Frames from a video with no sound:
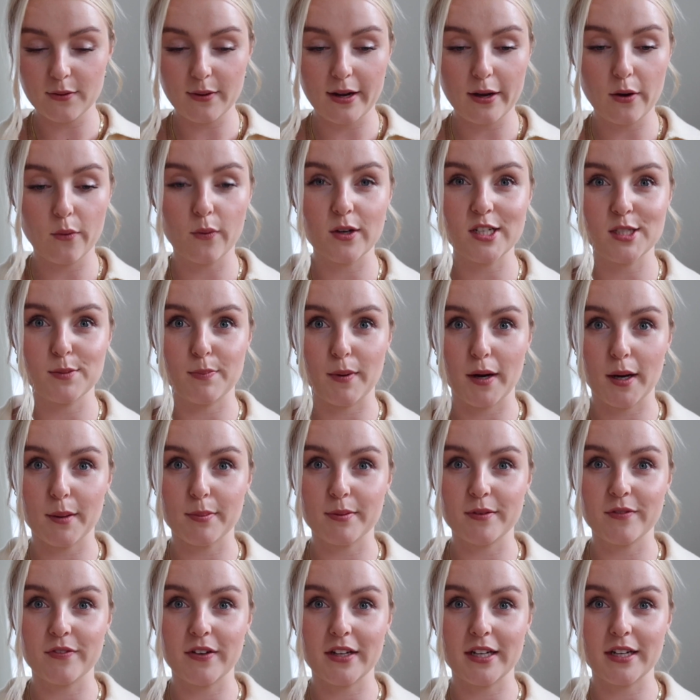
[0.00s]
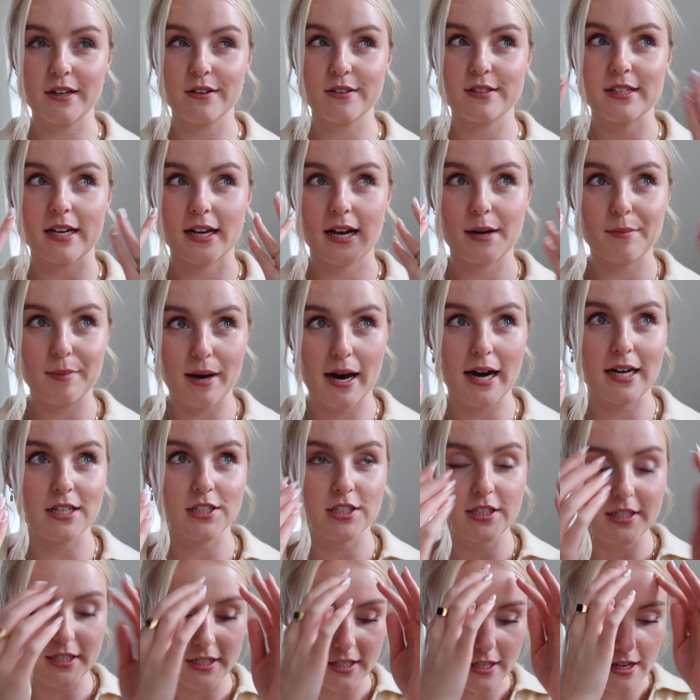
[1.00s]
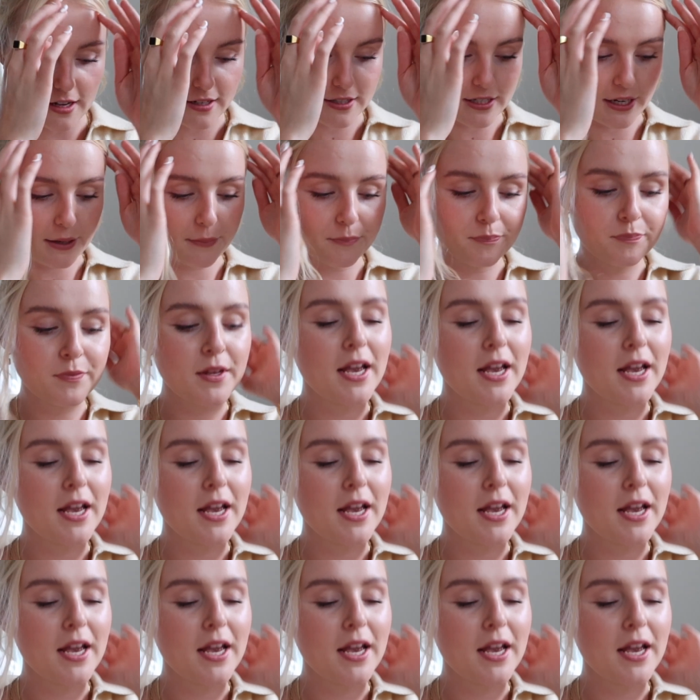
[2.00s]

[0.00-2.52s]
do I always burp in videos? Like, I'm actually disgusting.